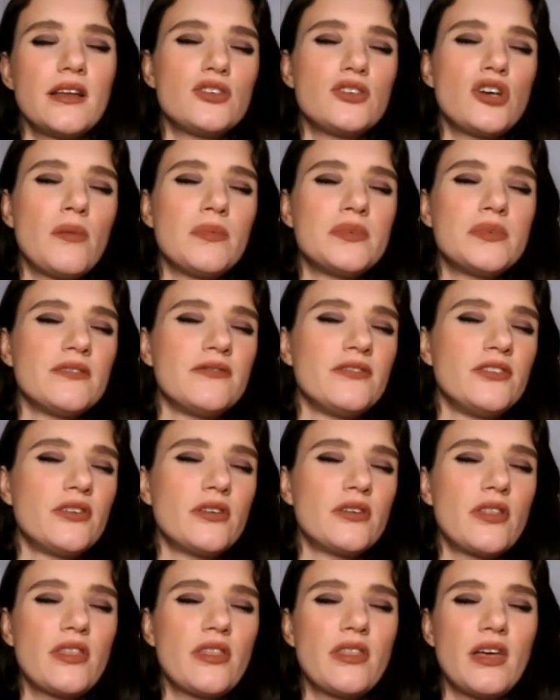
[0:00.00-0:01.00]
tops of your
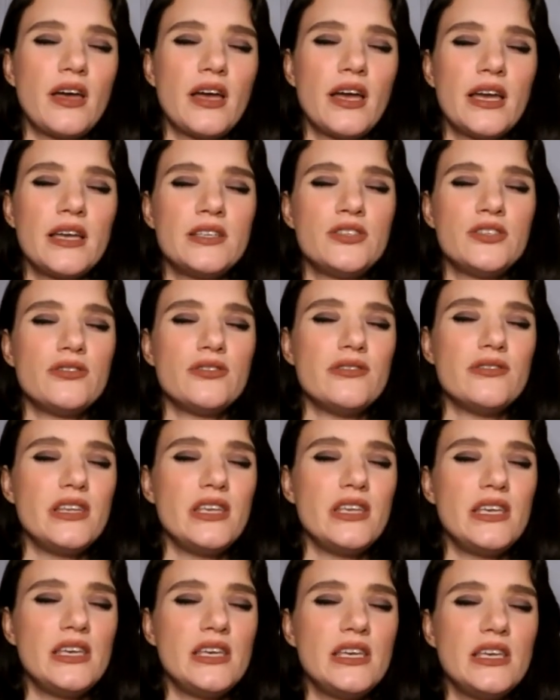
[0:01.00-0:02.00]
thighs, your
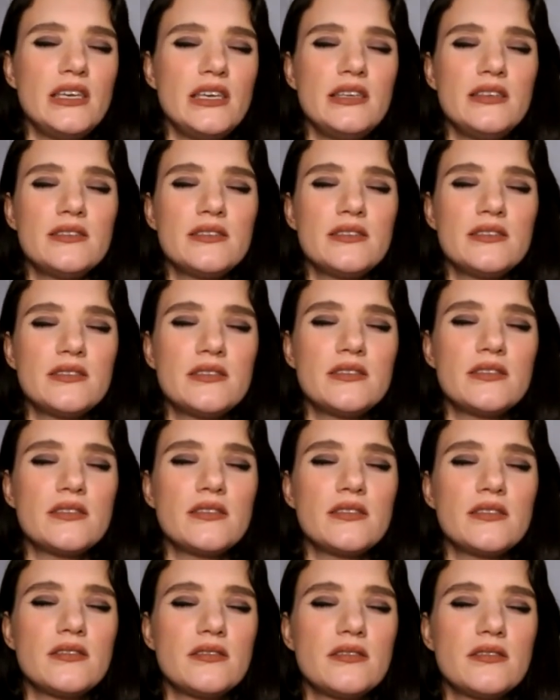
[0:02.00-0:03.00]
knees,
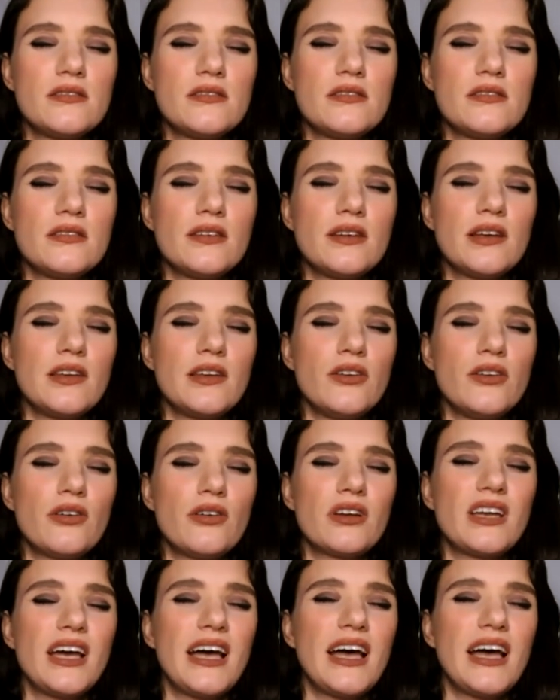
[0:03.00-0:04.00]
your
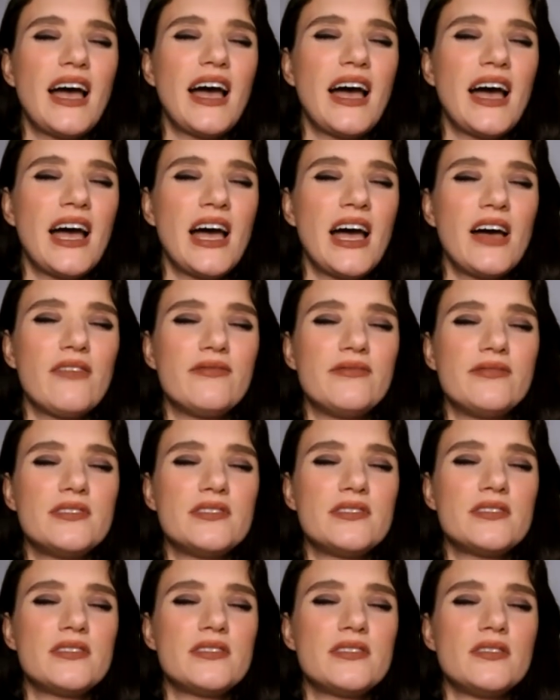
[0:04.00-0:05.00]

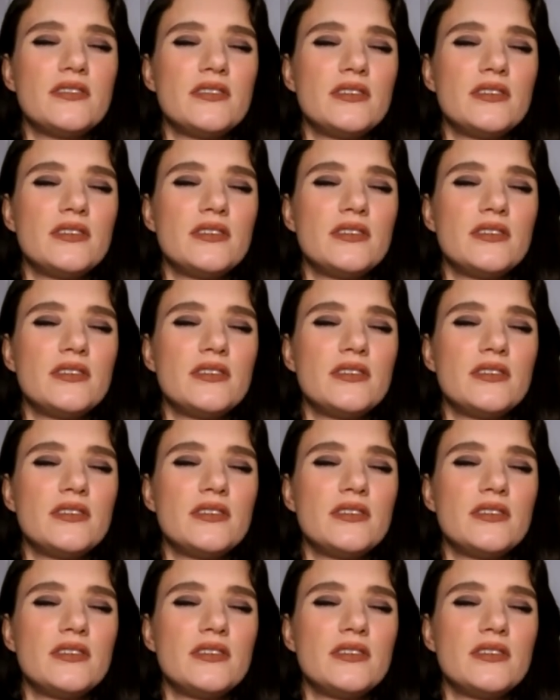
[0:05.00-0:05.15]
calves,